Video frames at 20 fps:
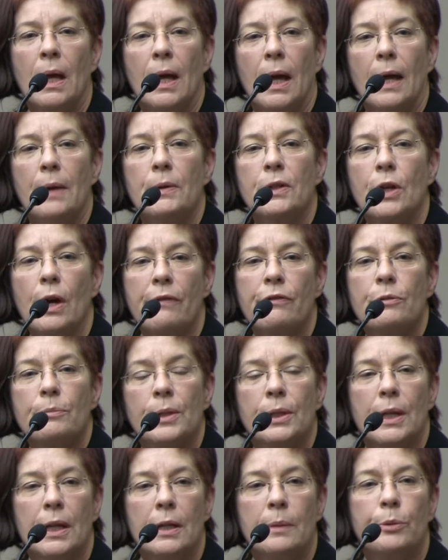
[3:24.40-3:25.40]
and
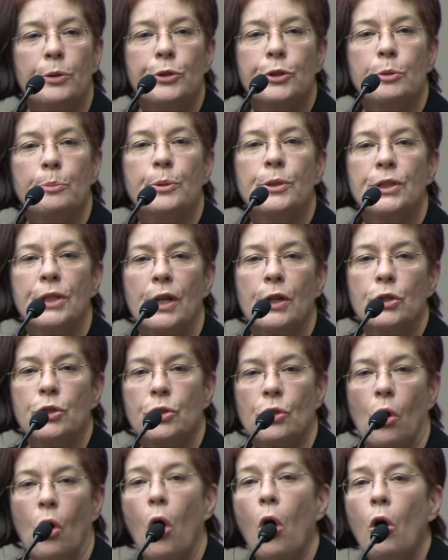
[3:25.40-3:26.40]
government able to possess
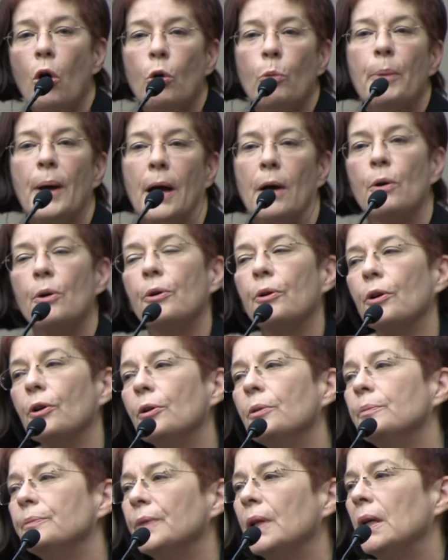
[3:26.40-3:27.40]
all power,